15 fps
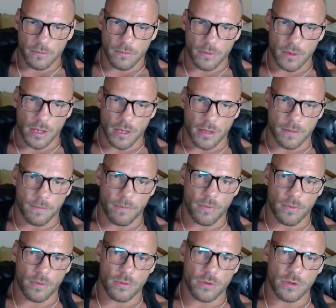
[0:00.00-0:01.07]
like,
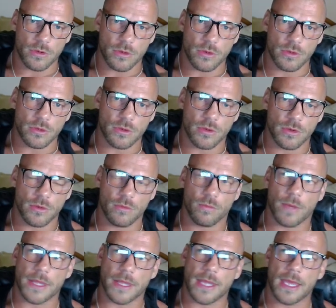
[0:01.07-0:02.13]

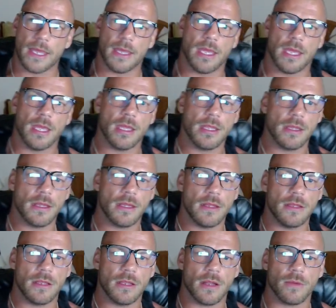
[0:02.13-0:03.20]
when they,
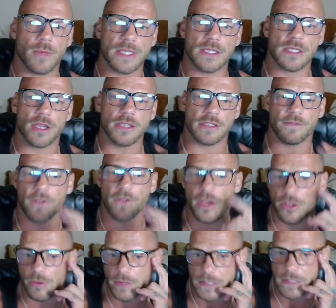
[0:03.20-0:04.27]
when Thais are
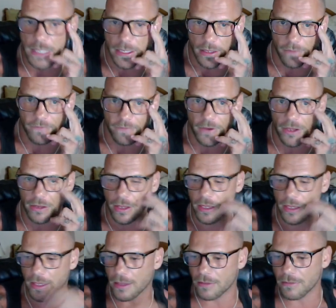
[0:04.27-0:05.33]
fighting, you'll see they'll fight
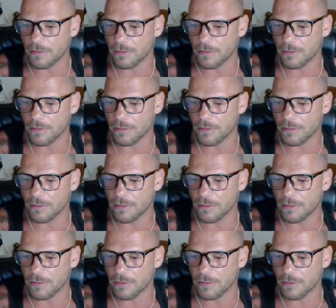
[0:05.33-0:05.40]
like,